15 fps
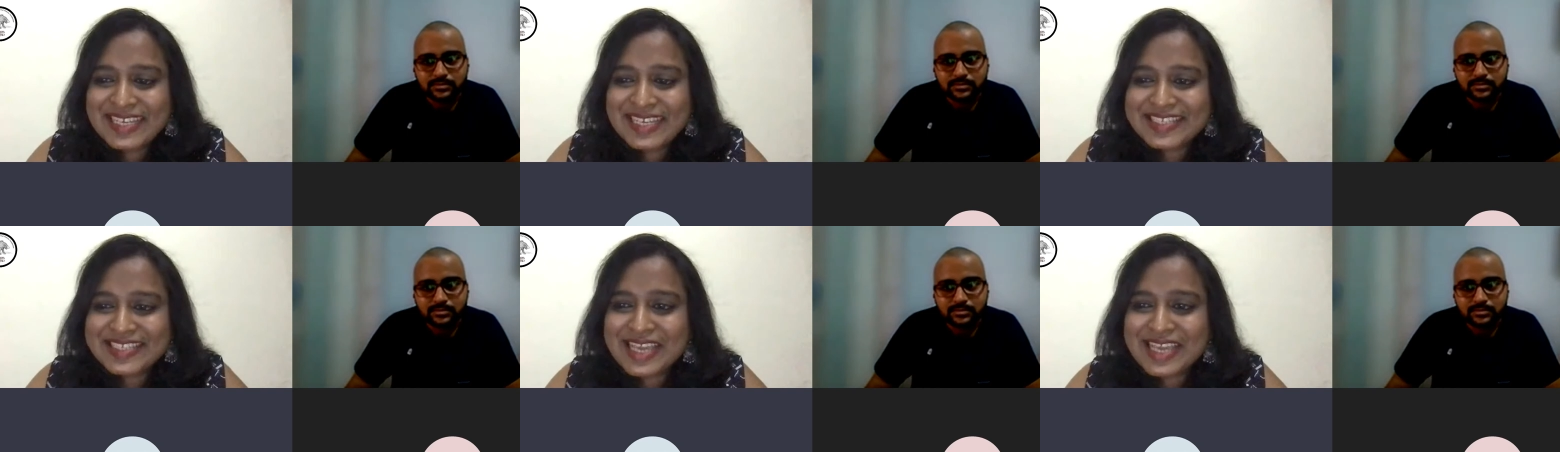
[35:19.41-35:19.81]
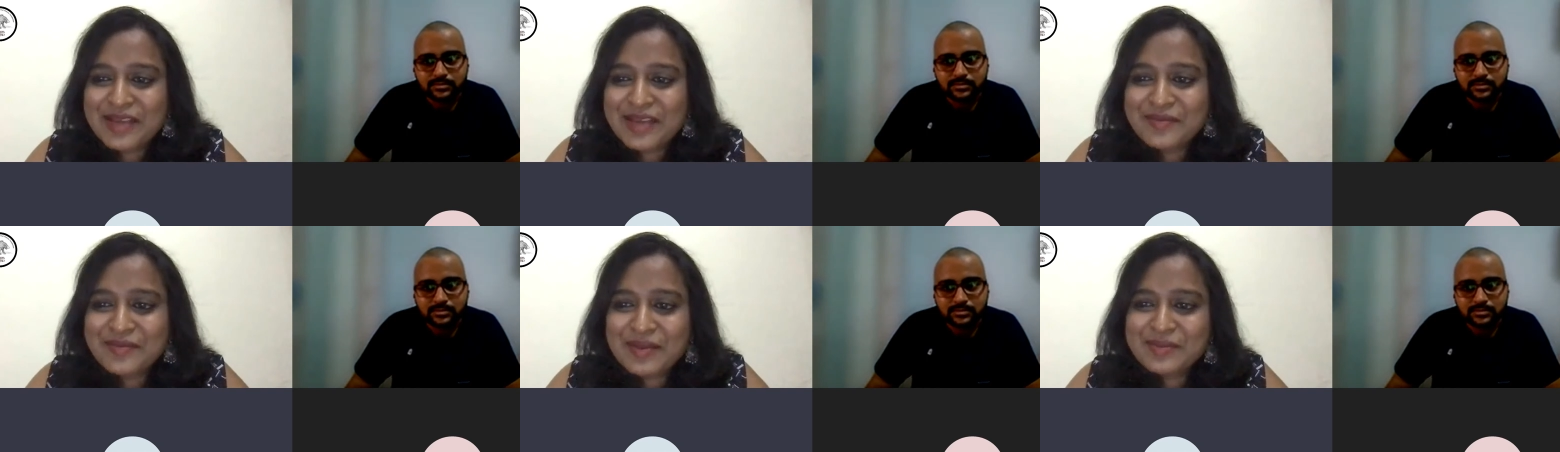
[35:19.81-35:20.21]
Speaker 1: Yes,
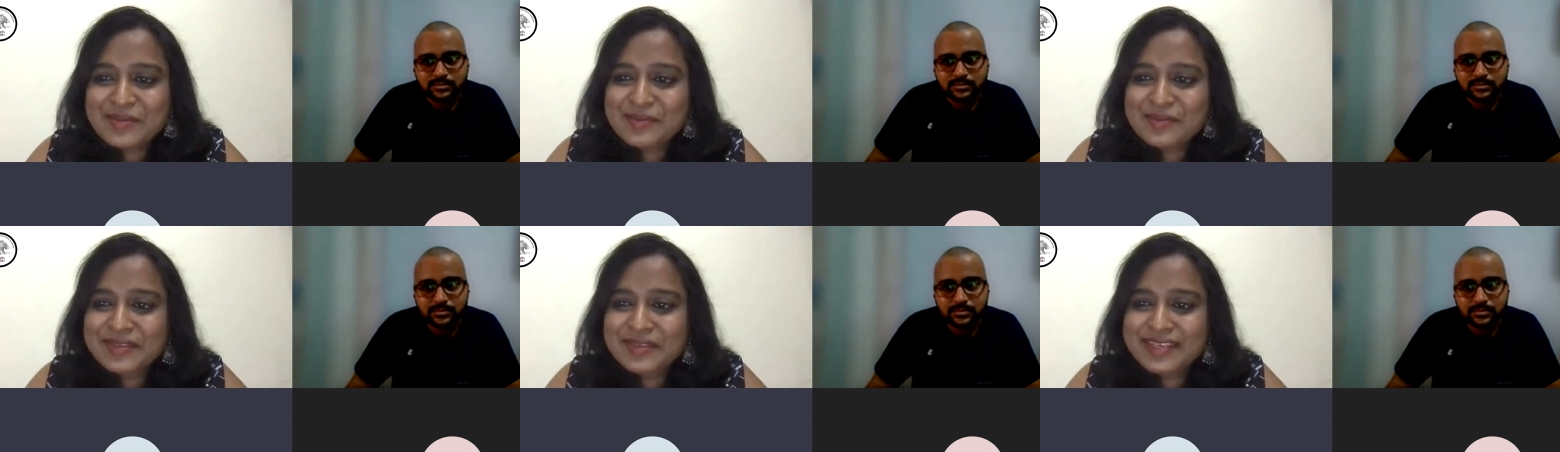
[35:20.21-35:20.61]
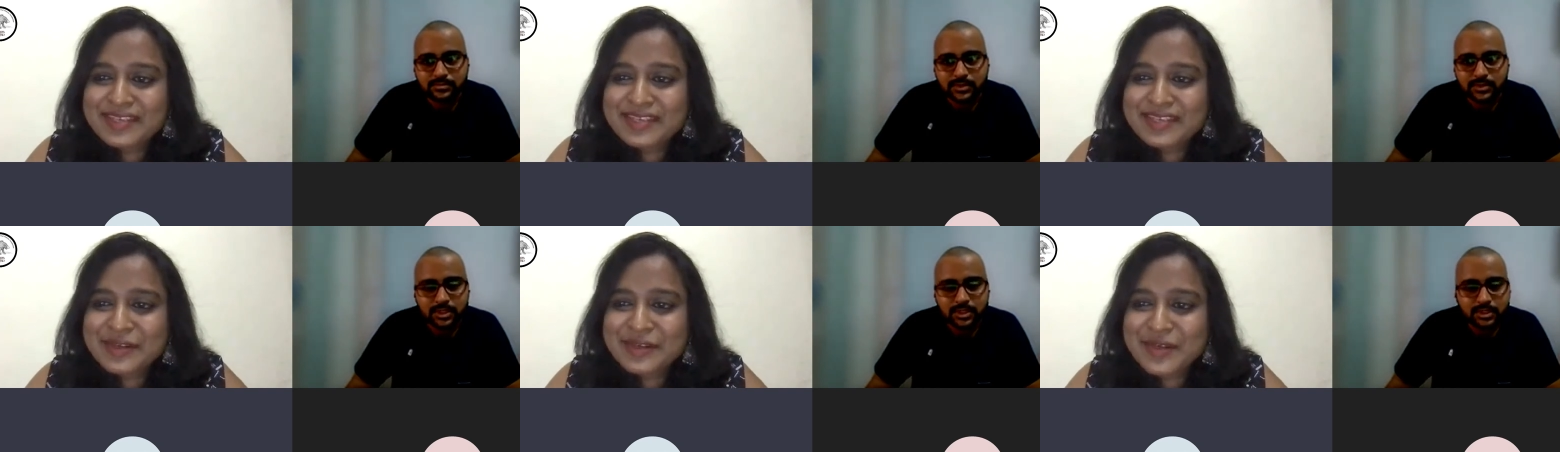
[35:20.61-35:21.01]
I'm I'm
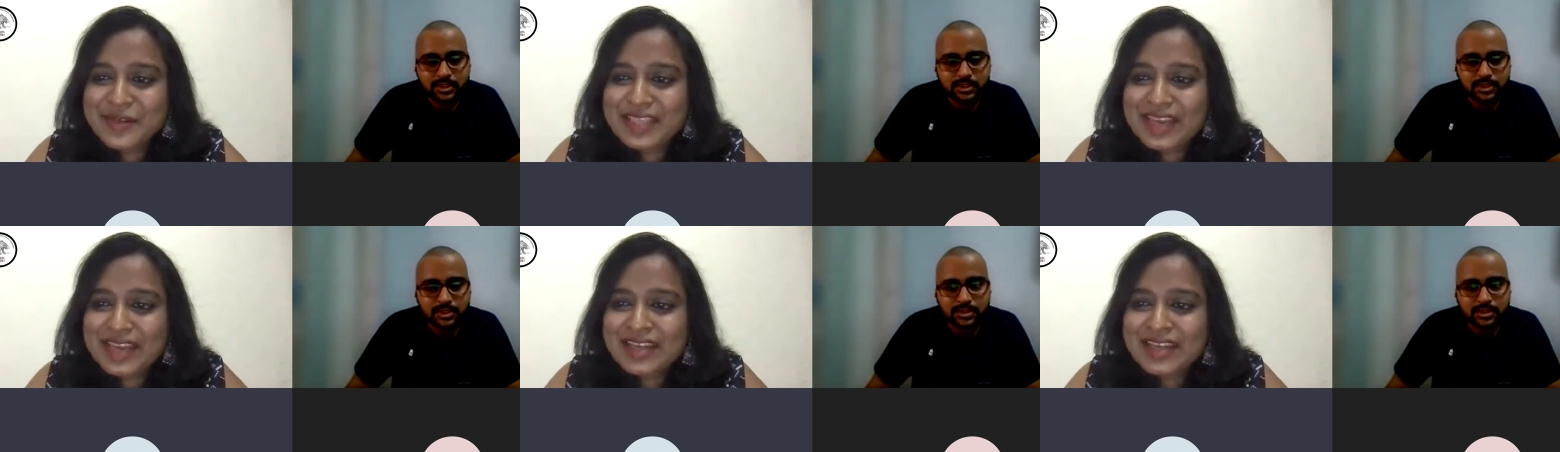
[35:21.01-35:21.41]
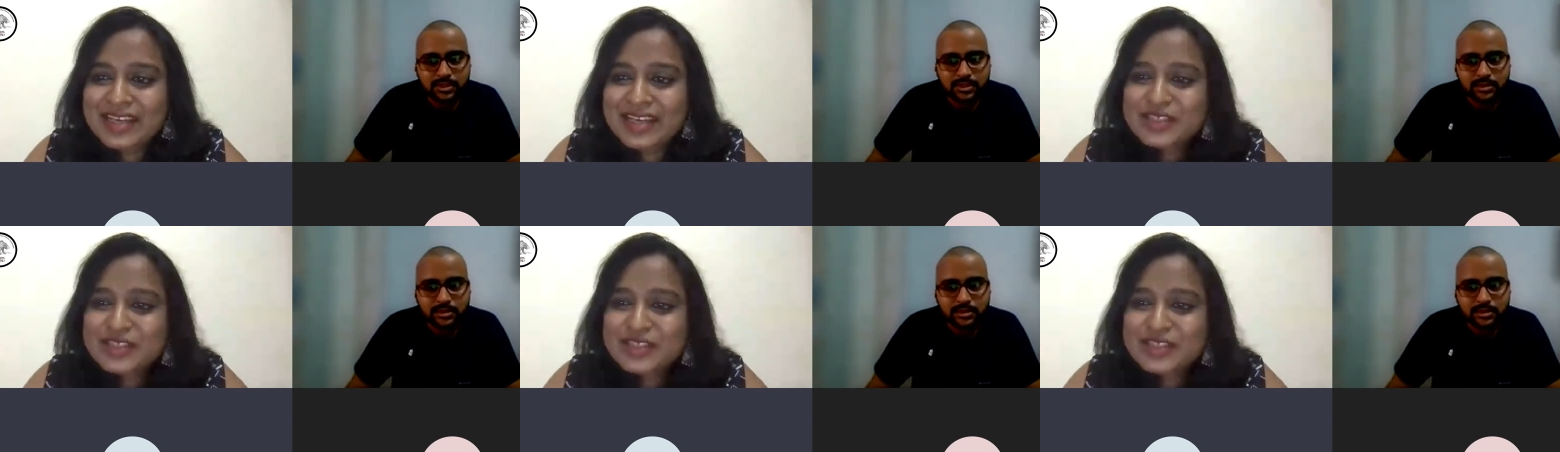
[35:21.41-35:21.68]
taking a look at that.